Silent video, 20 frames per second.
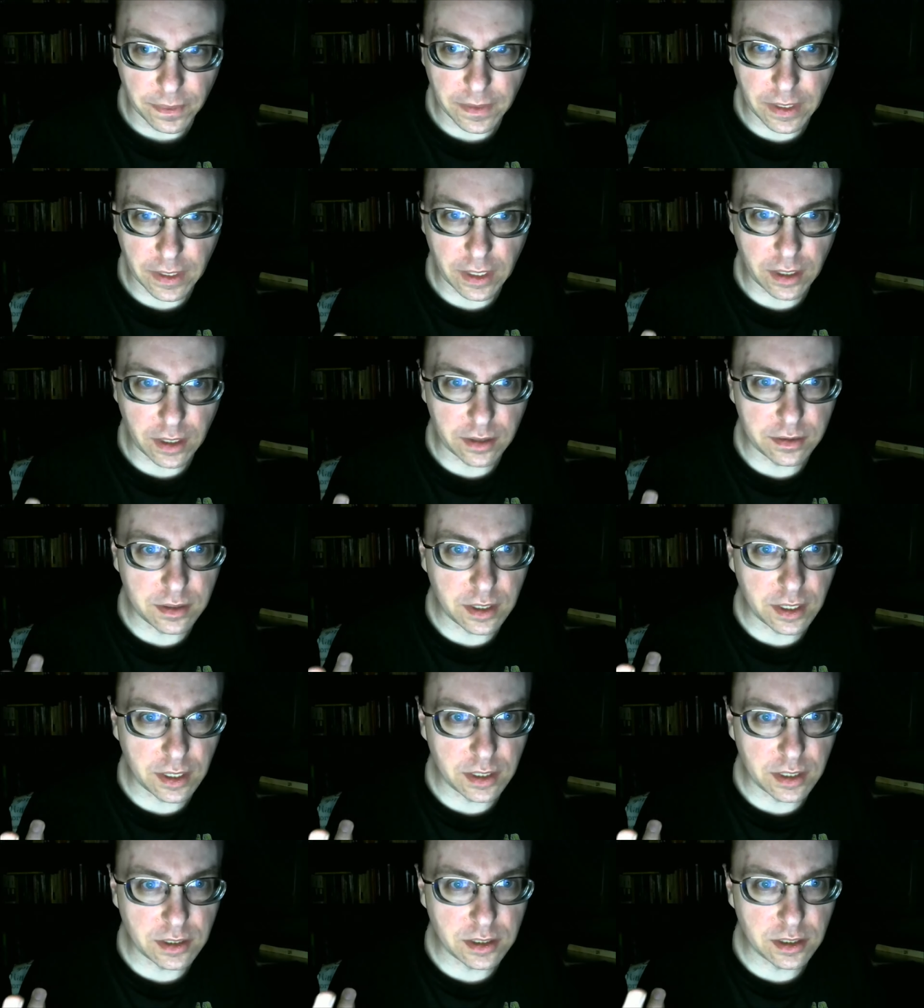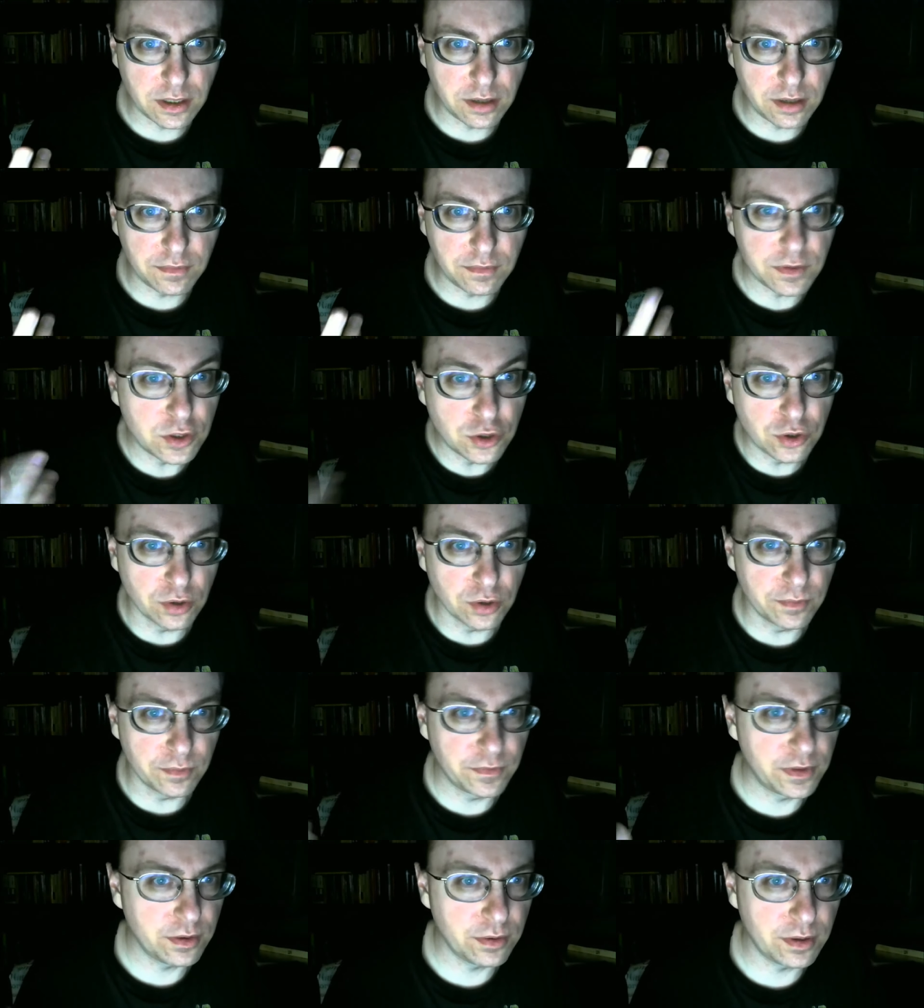Uh, the idea of the germ
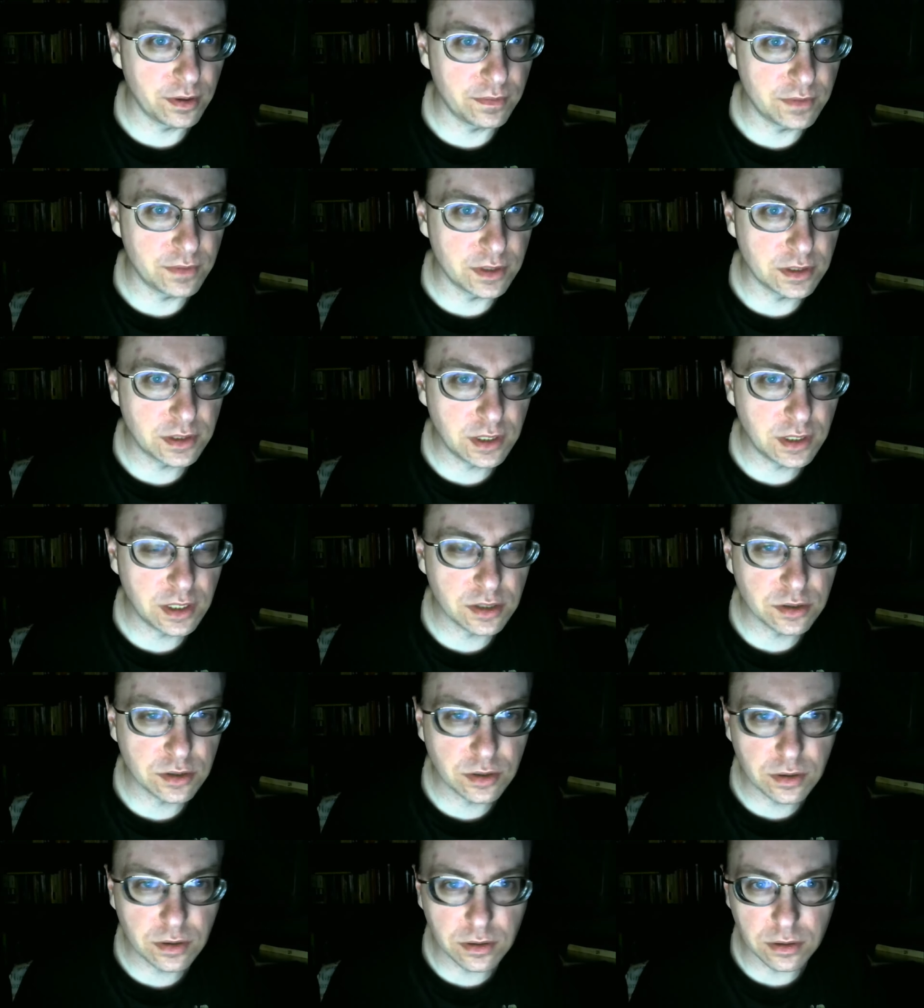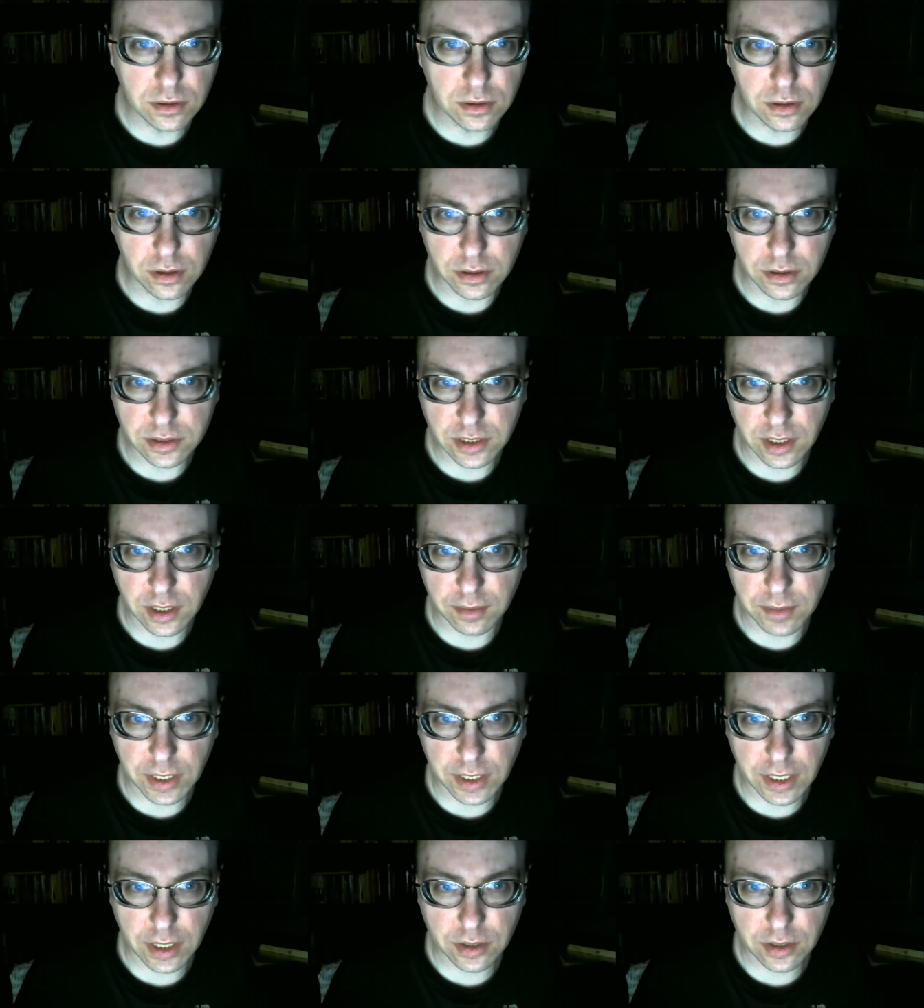theory of disease took a long time to
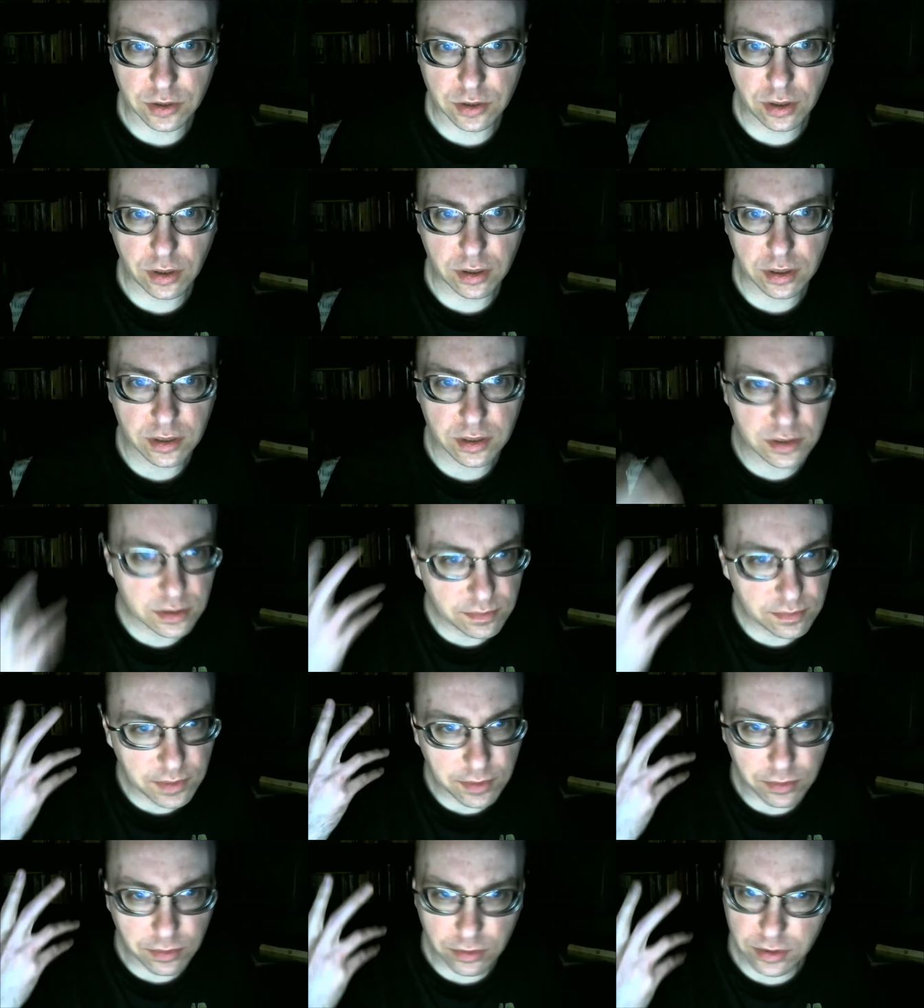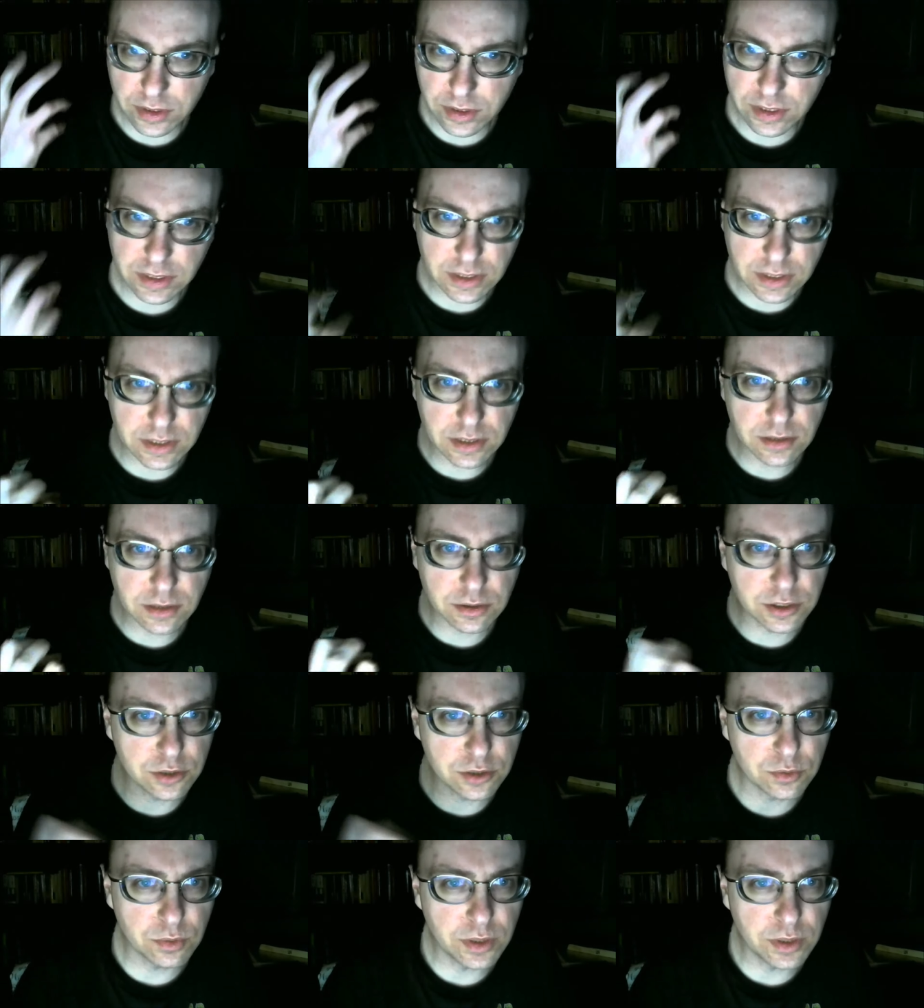catch on because people are just are
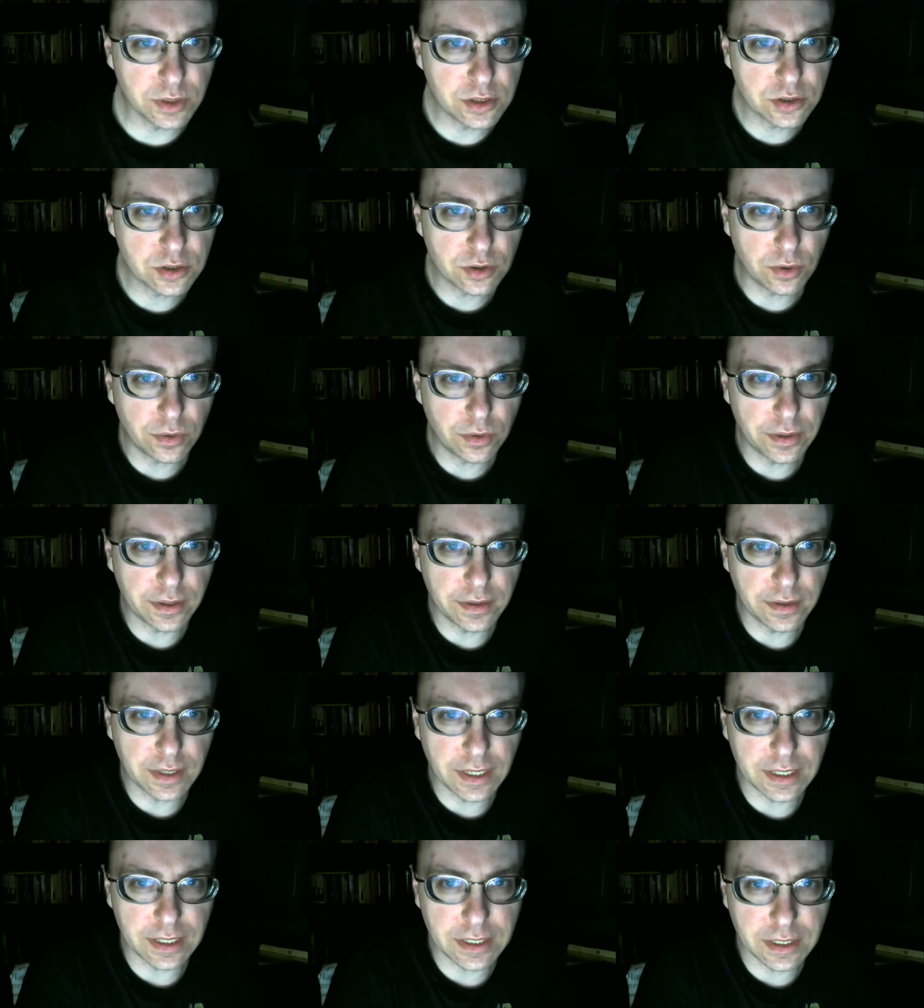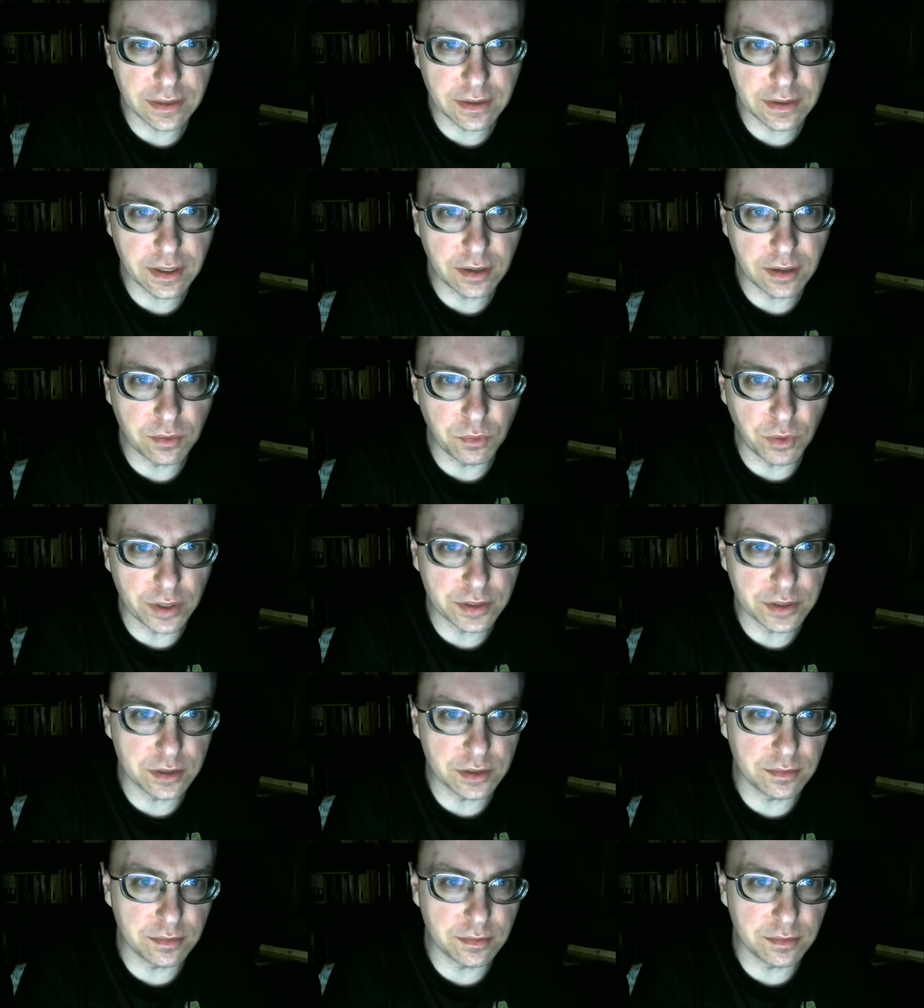just really sold on the idea that it wasn't